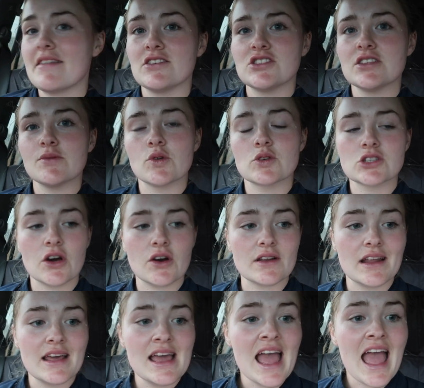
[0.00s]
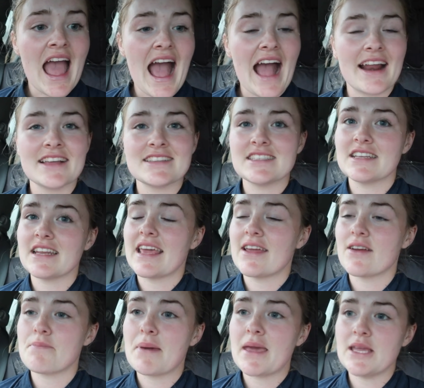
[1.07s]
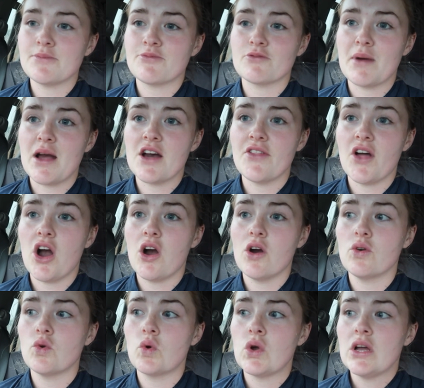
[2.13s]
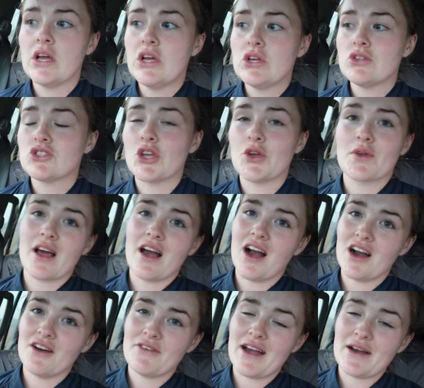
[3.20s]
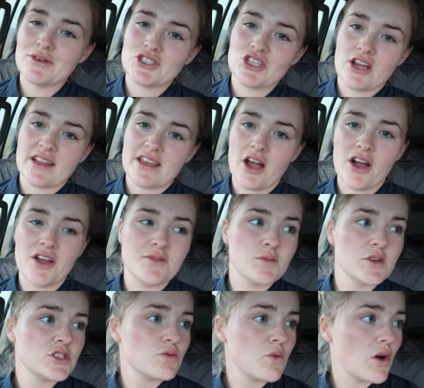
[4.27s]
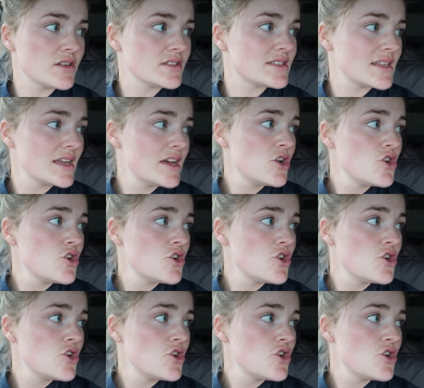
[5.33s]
and then she walked on, and I didn't hear a peep from her the whole 2.5 hour journey home, which was